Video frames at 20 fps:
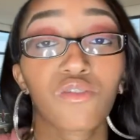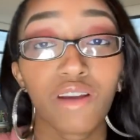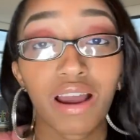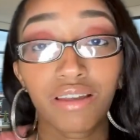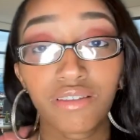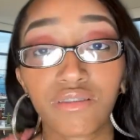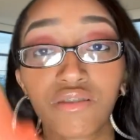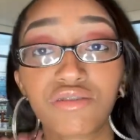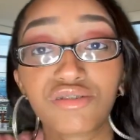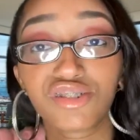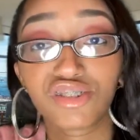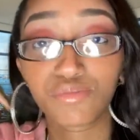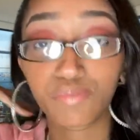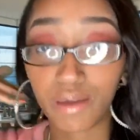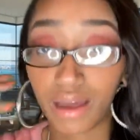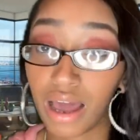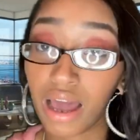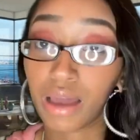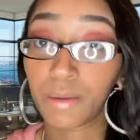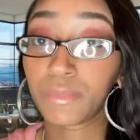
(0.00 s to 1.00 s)
rather, and she's
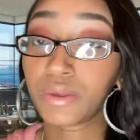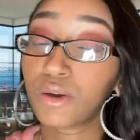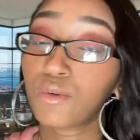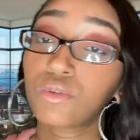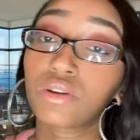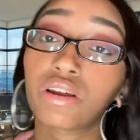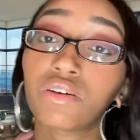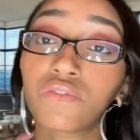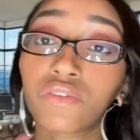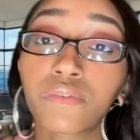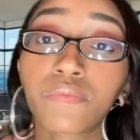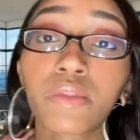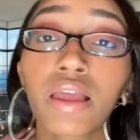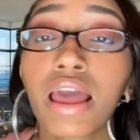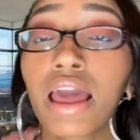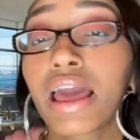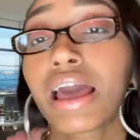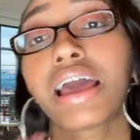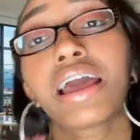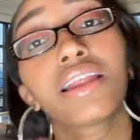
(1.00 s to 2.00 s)
behind me or whatever.
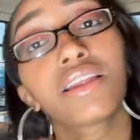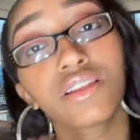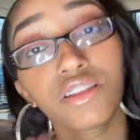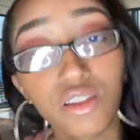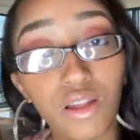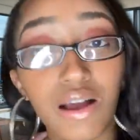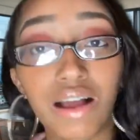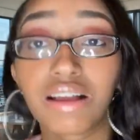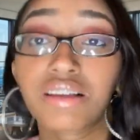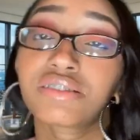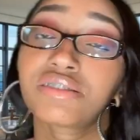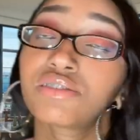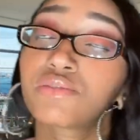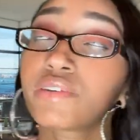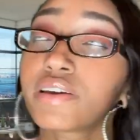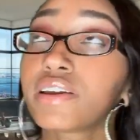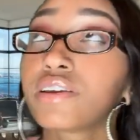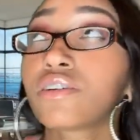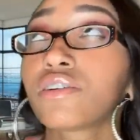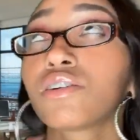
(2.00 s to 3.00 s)
And you know, I can still
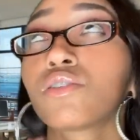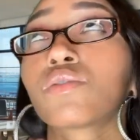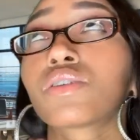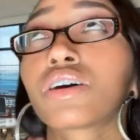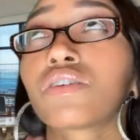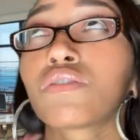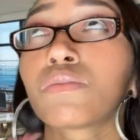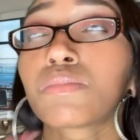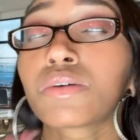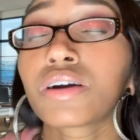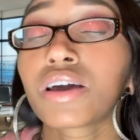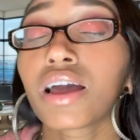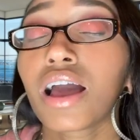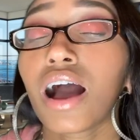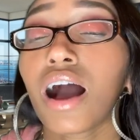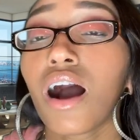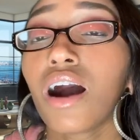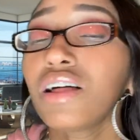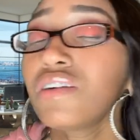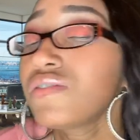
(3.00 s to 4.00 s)
hear her or whatever, but
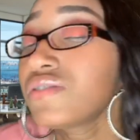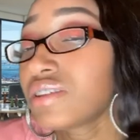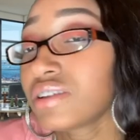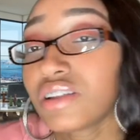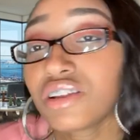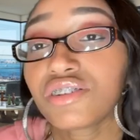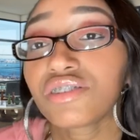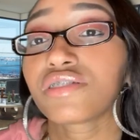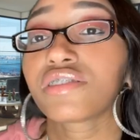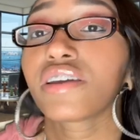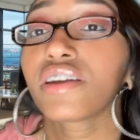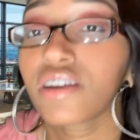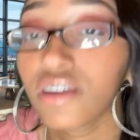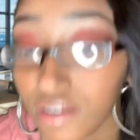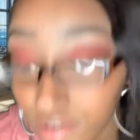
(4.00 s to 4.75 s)
all of a sudden I just hear her